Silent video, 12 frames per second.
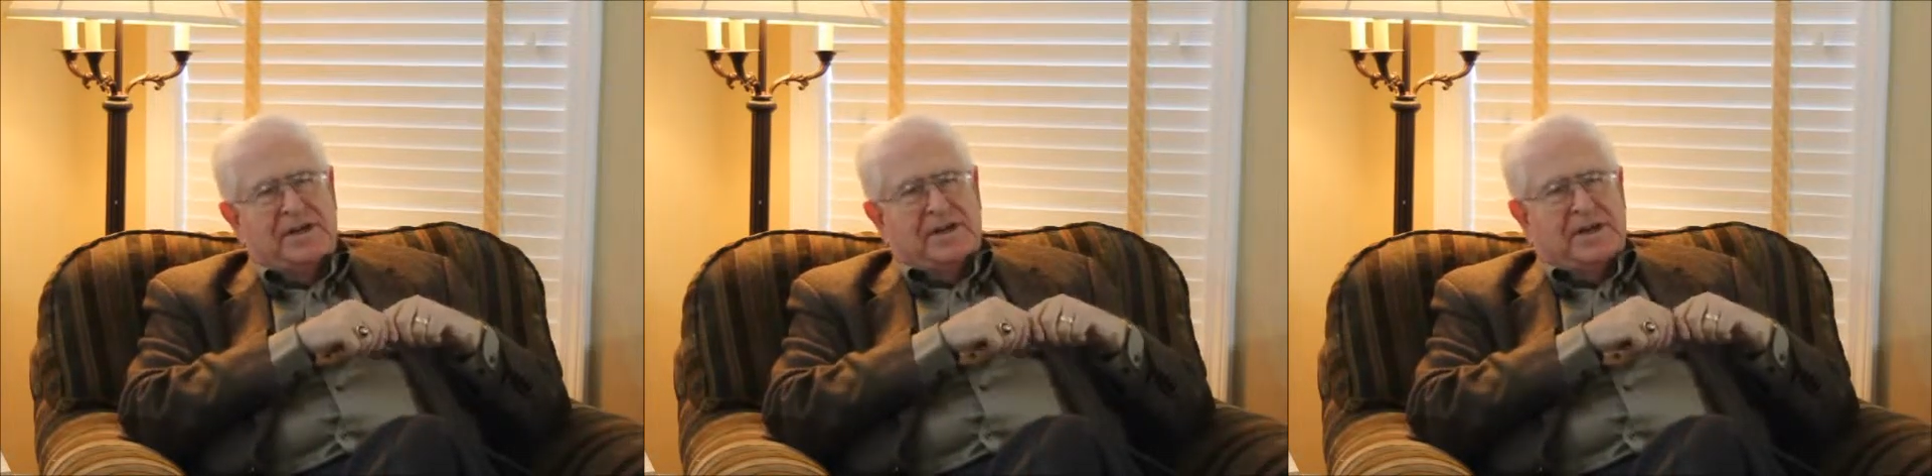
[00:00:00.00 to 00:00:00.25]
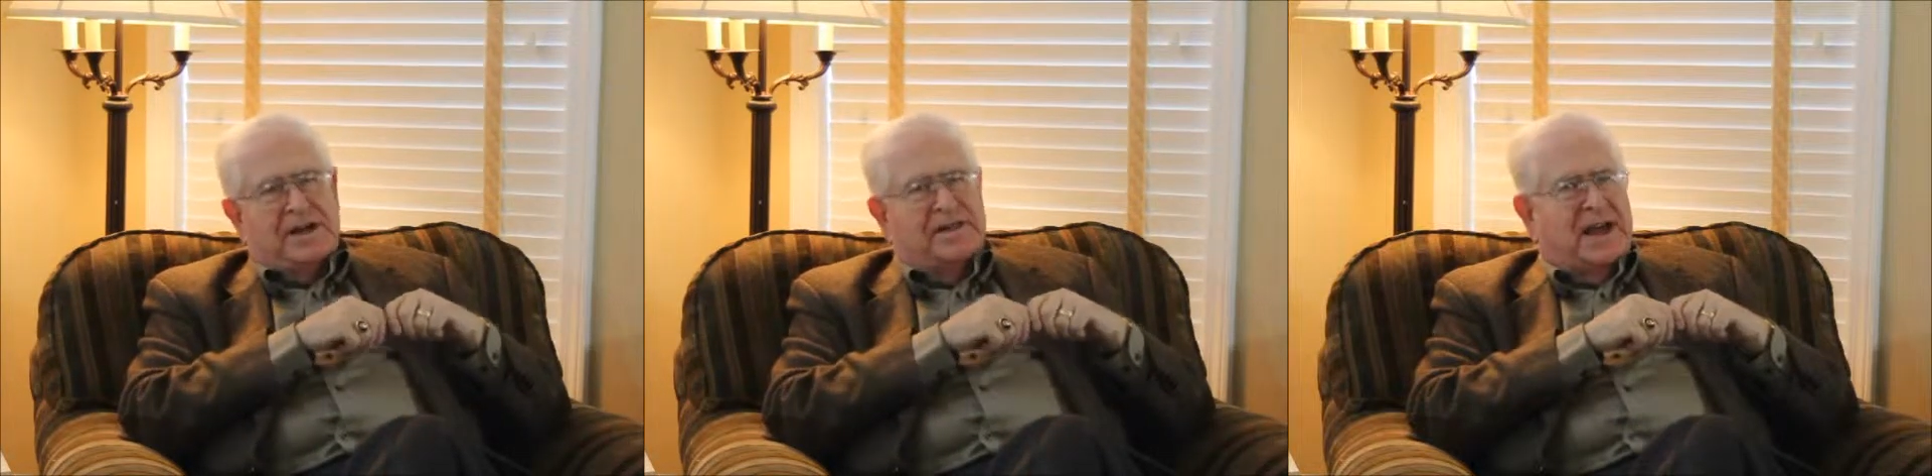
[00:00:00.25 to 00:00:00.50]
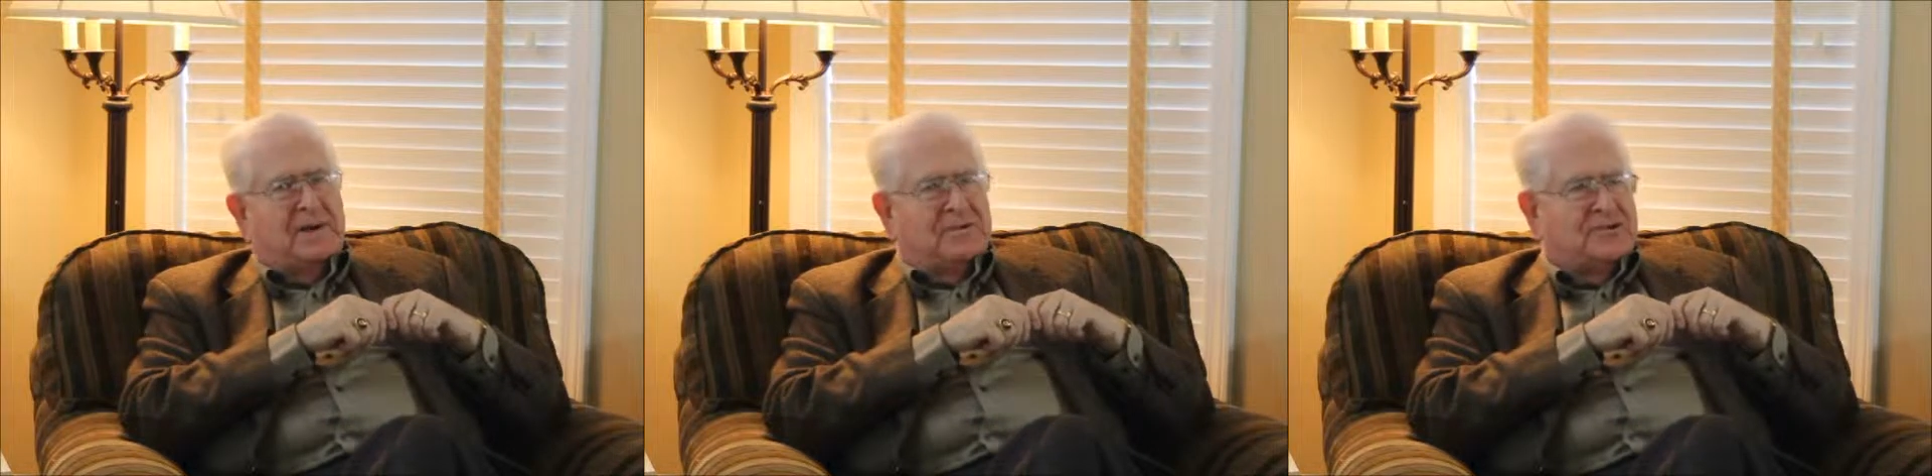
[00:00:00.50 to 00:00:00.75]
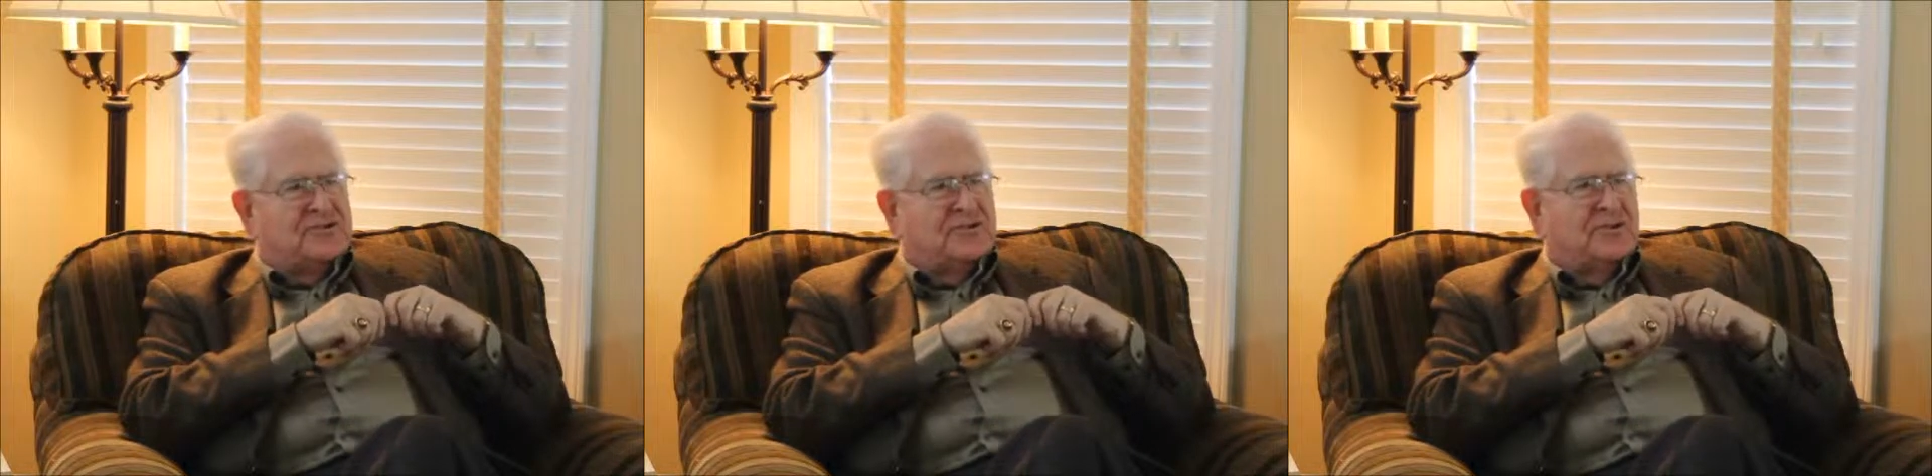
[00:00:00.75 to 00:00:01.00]
That
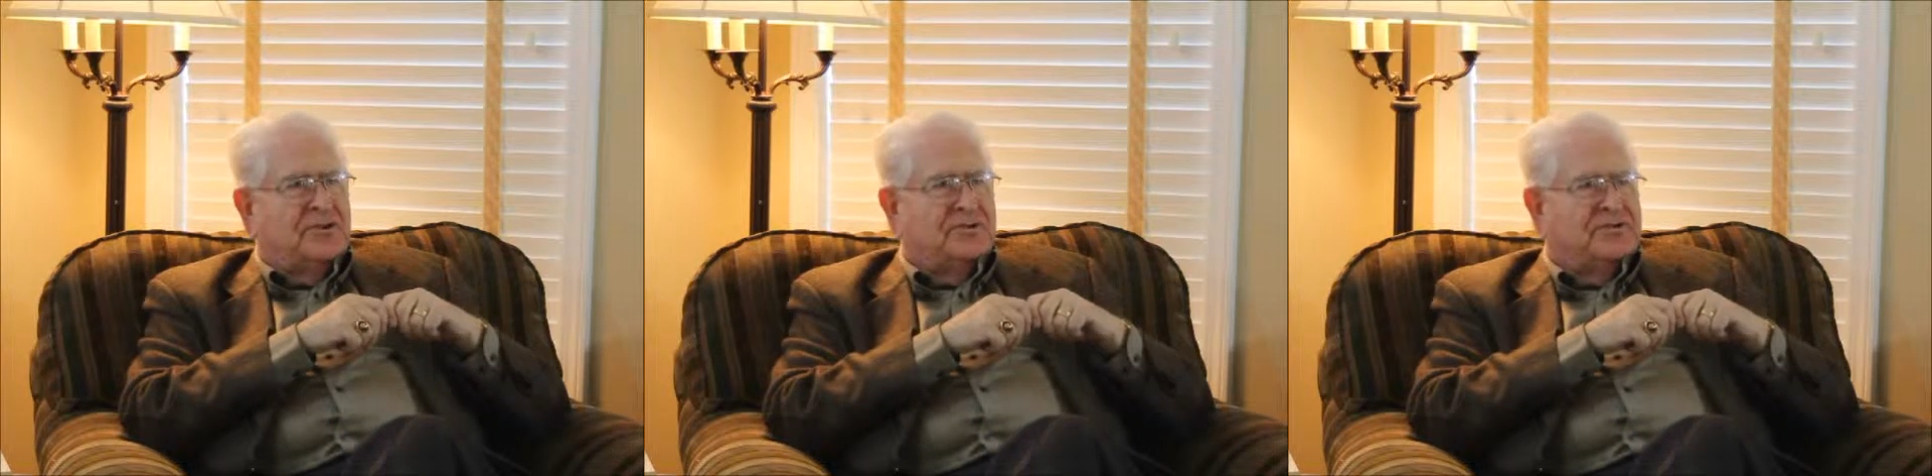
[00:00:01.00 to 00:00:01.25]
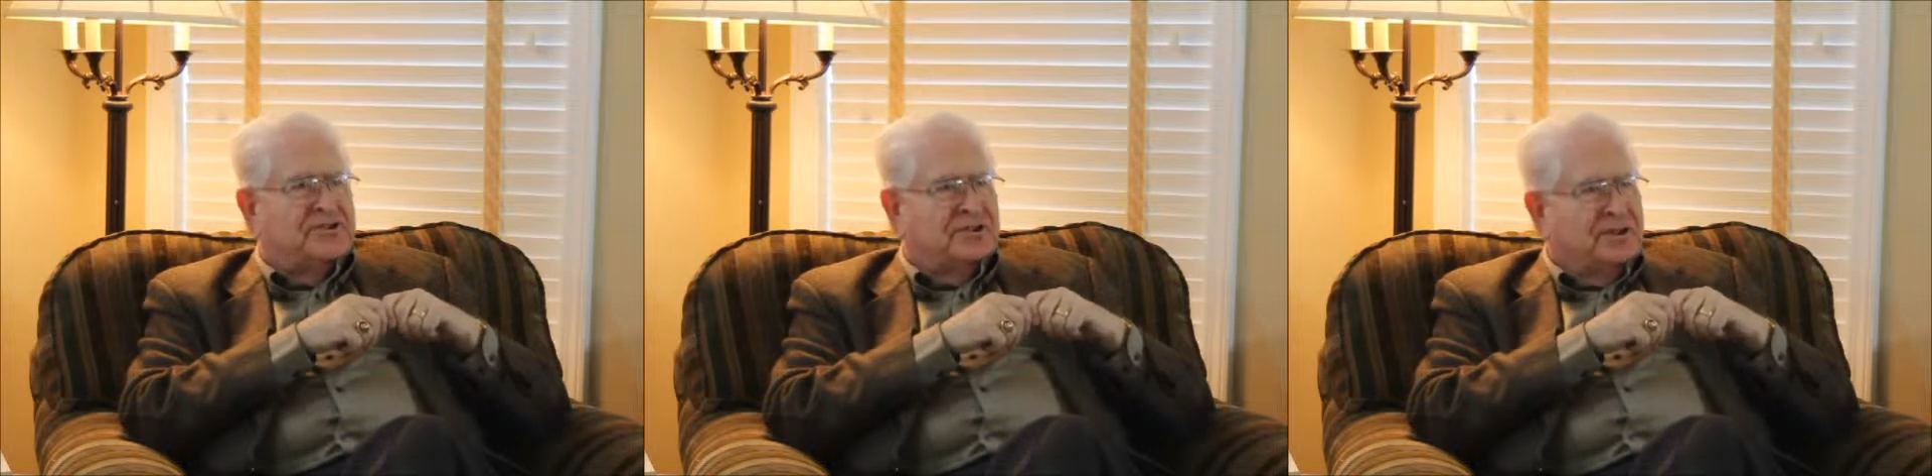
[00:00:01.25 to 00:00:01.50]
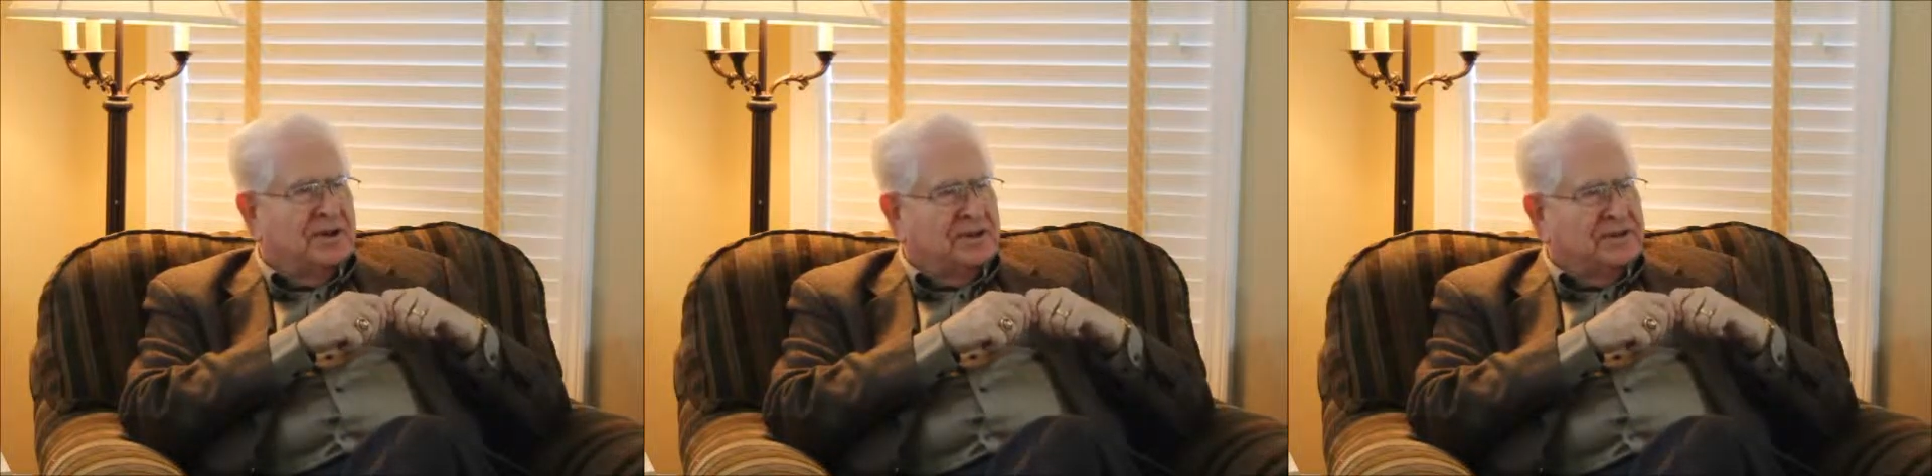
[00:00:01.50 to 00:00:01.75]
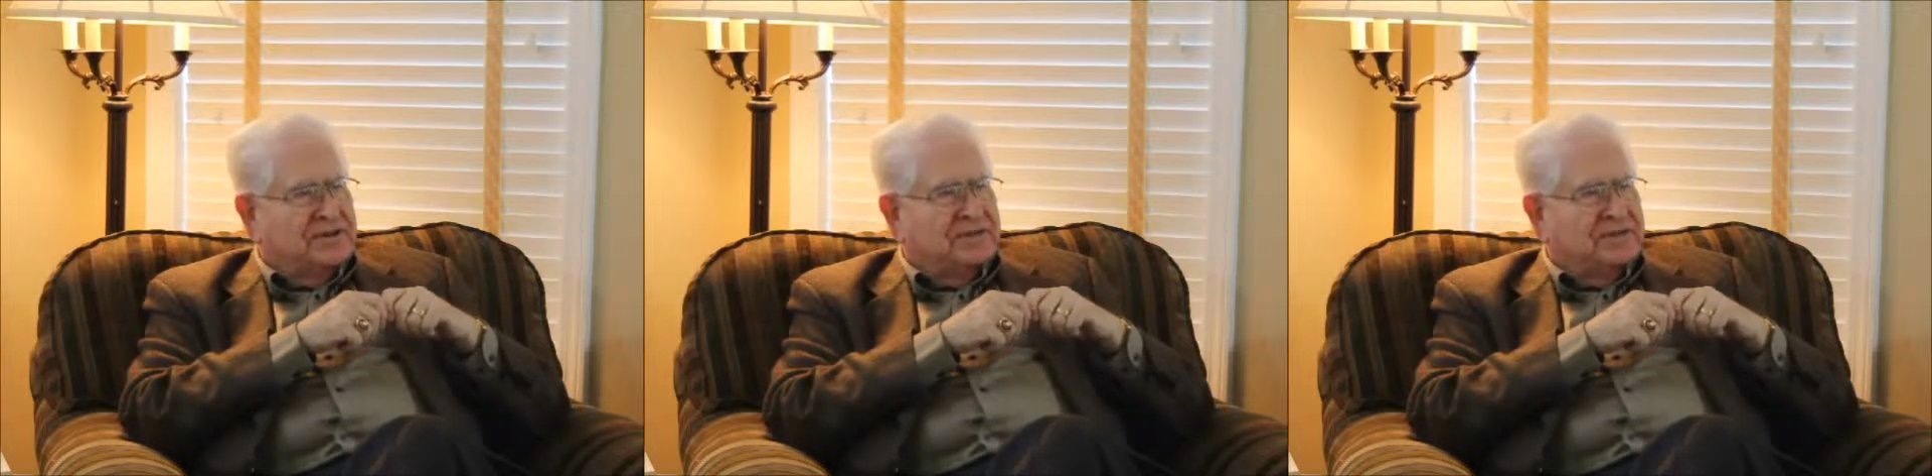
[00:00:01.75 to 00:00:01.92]
was true so long as